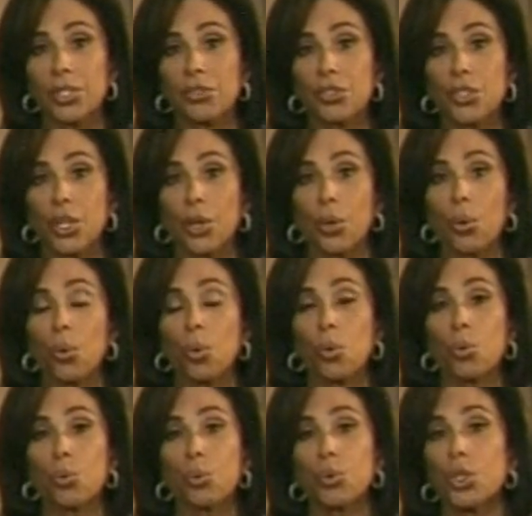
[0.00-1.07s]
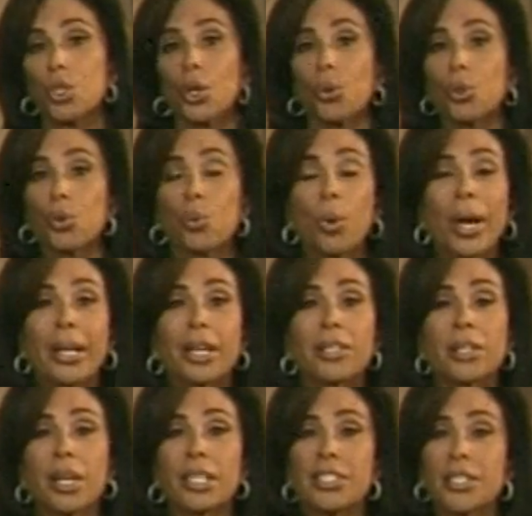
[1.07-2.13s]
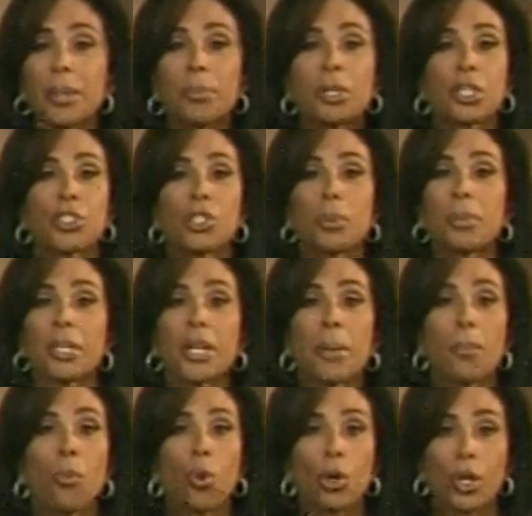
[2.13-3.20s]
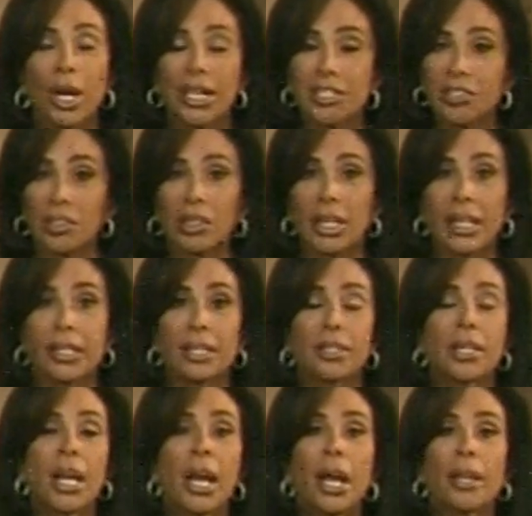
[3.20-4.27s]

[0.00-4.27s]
and so you recognize them because they become more isolated.